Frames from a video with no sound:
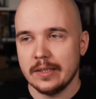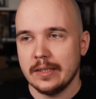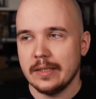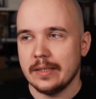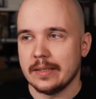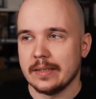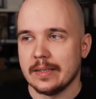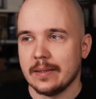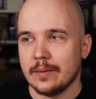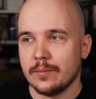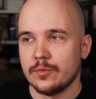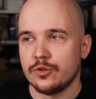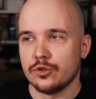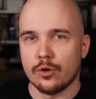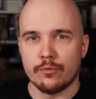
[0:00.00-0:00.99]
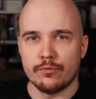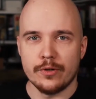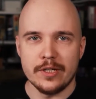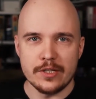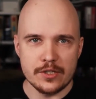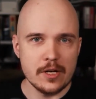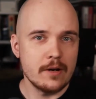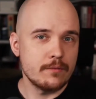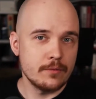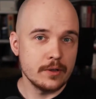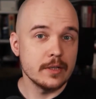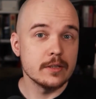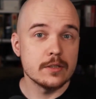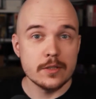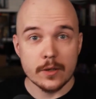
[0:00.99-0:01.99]
Joffrey, Jeffrey,
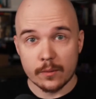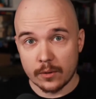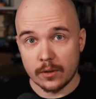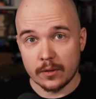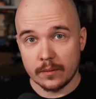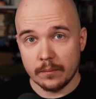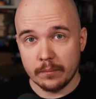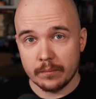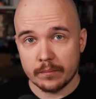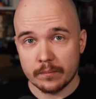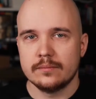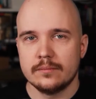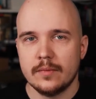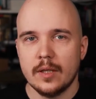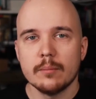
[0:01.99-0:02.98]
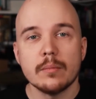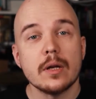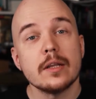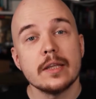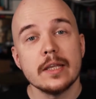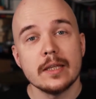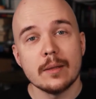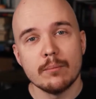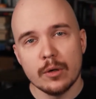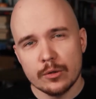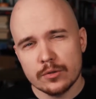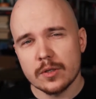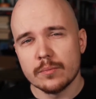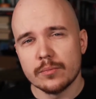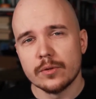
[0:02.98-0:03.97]
and so on. But I think the
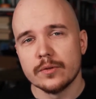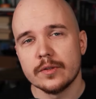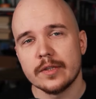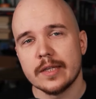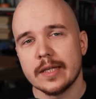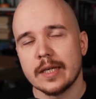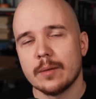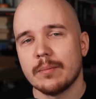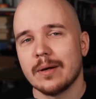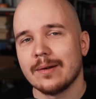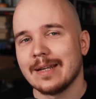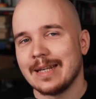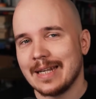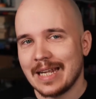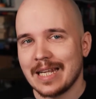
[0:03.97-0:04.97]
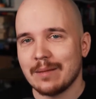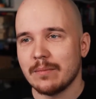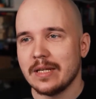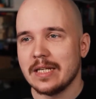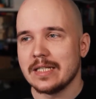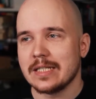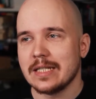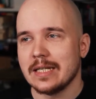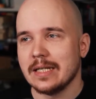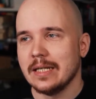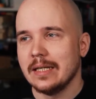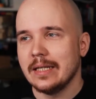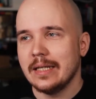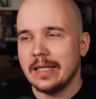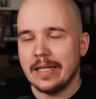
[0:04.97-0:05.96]
most important thing about a name is that
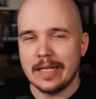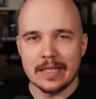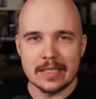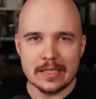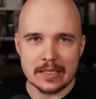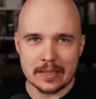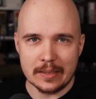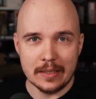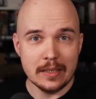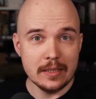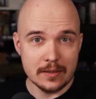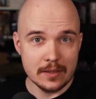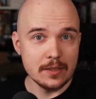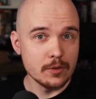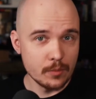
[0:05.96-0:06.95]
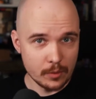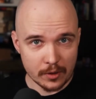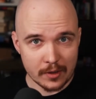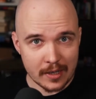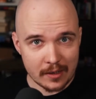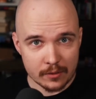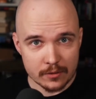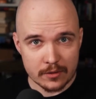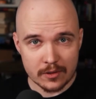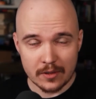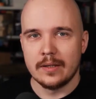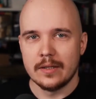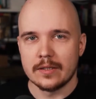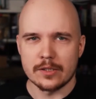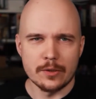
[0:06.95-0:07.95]
it's easy to pronounce.
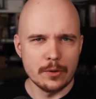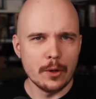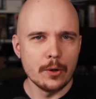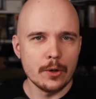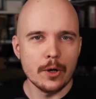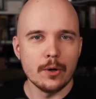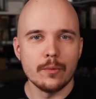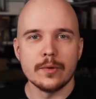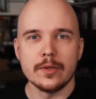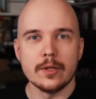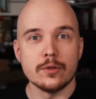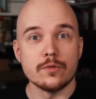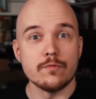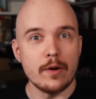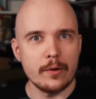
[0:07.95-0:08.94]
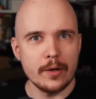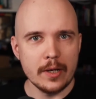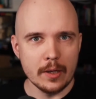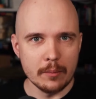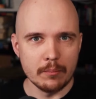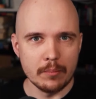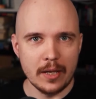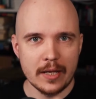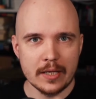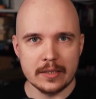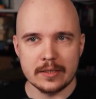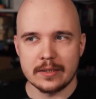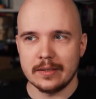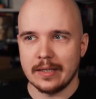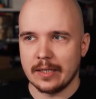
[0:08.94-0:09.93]
So don't go with those very
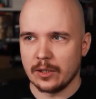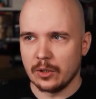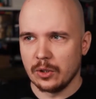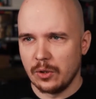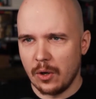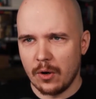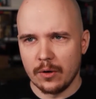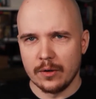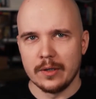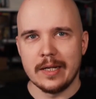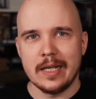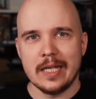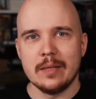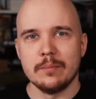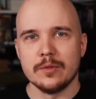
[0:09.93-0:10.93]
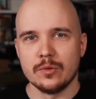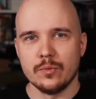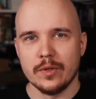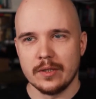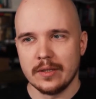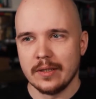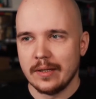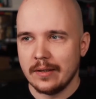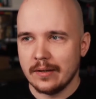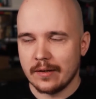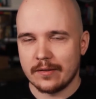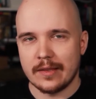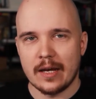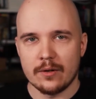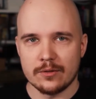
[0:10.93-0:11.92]
complex and long names with
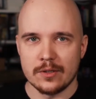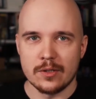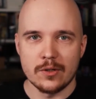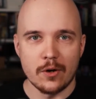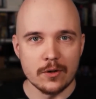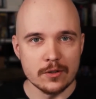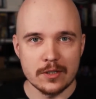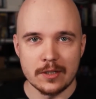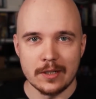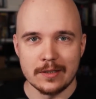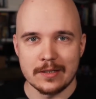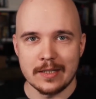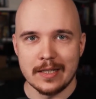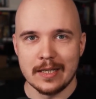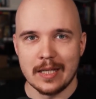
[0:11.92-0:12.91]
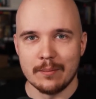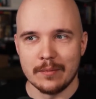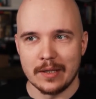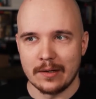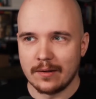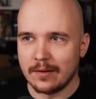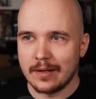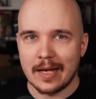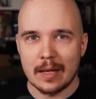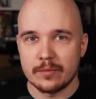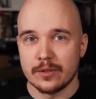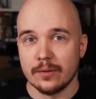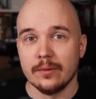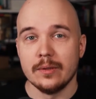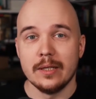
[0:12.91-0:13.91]
1,000 consonants in them that are
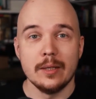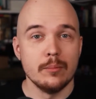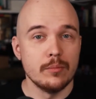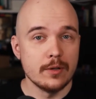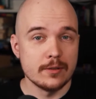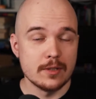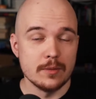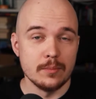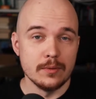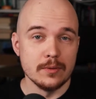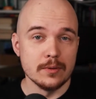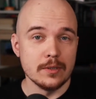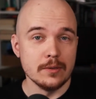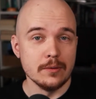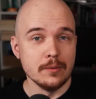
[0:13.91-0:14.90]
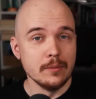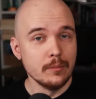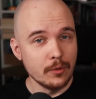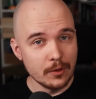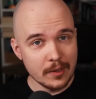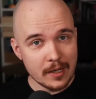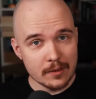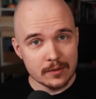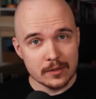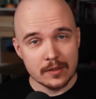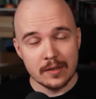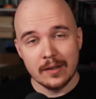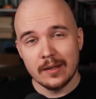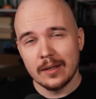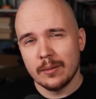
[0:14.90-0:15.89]
absolutely impossible to pronounce,
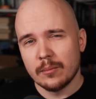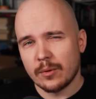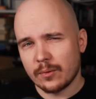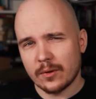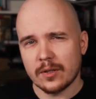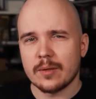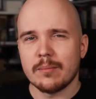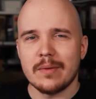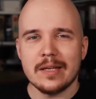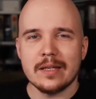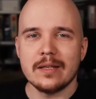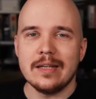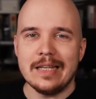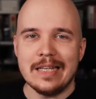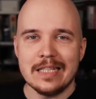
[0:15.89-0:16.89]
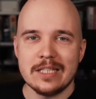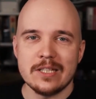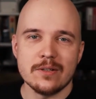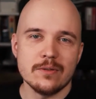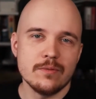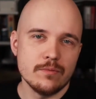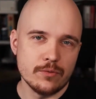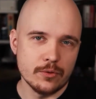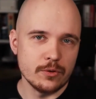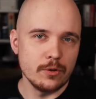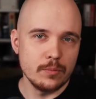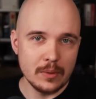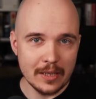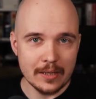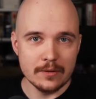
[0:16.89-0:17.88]
but rather make it easier for your
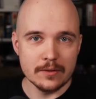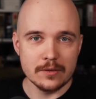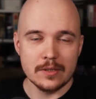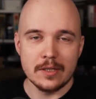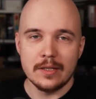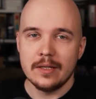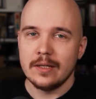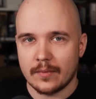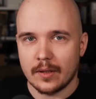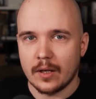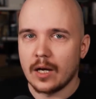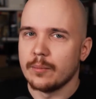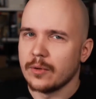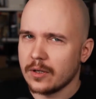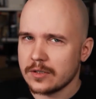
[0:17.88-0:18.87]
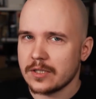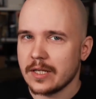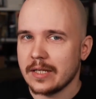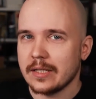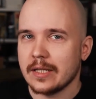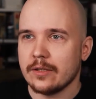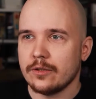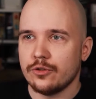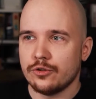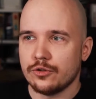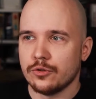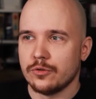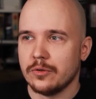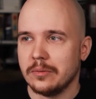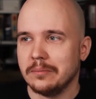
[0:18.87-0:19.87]
players. I'm not saying that you
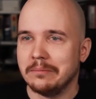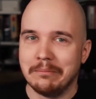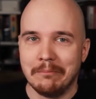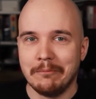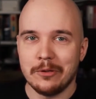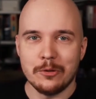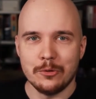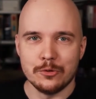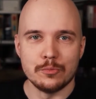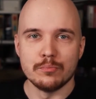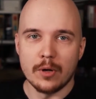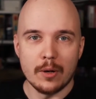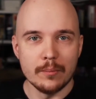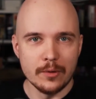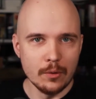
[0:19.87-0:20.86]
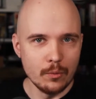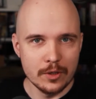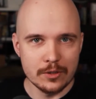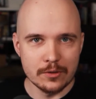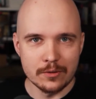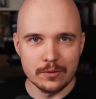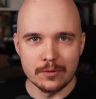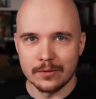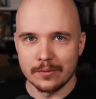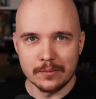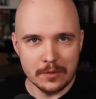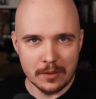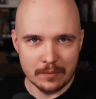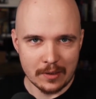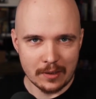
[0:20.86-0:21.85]
should use Bob the Wizard or
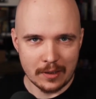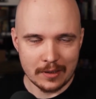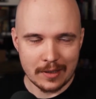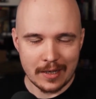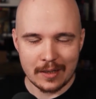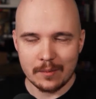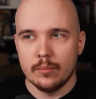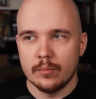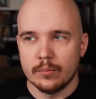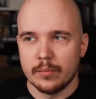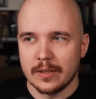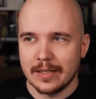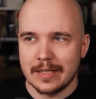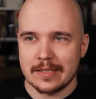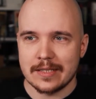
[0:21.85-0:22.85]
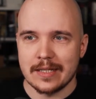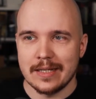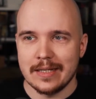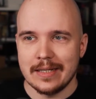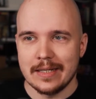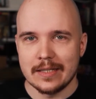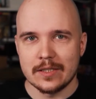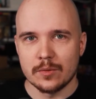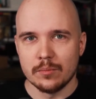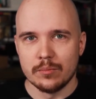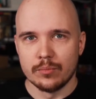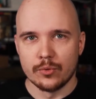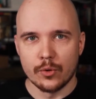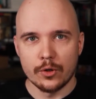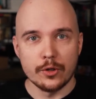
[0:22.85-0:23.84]
something like that, but let's say it's
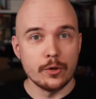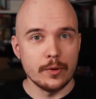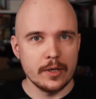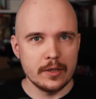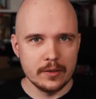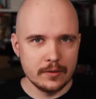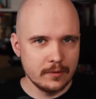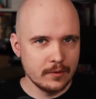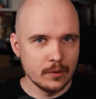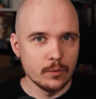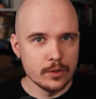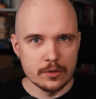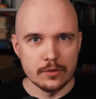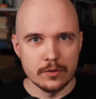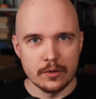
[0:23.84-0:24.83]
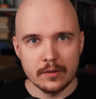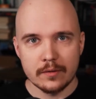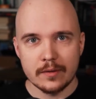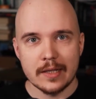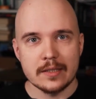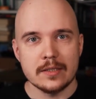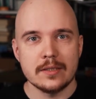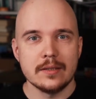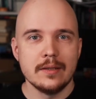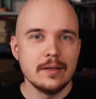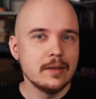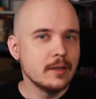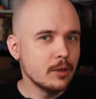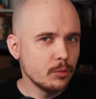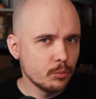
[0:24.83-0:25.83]
Broderick the Wizard. That's
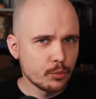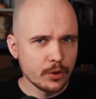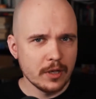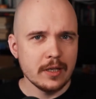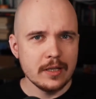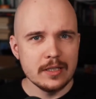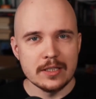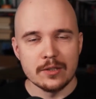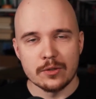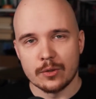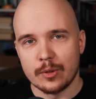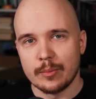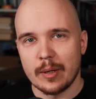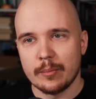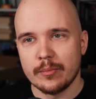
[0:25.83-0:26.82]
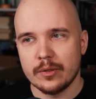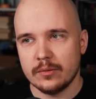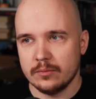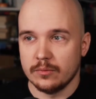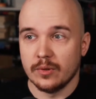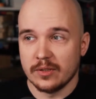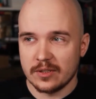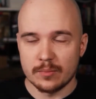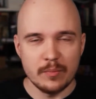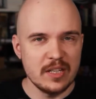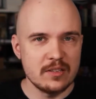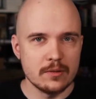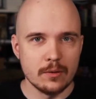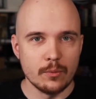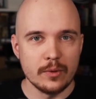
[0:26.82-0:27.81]
pretty easy to remember. Well, it's
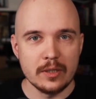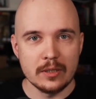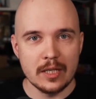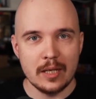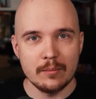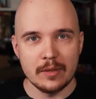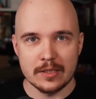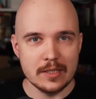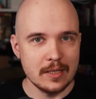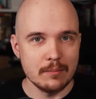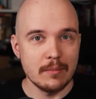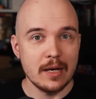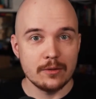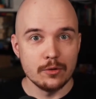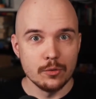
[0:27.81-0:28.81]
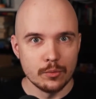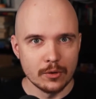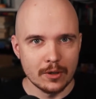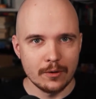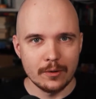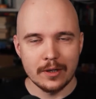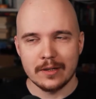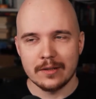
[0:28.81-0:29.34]
based on a real name. Let's say Matthew Broderick.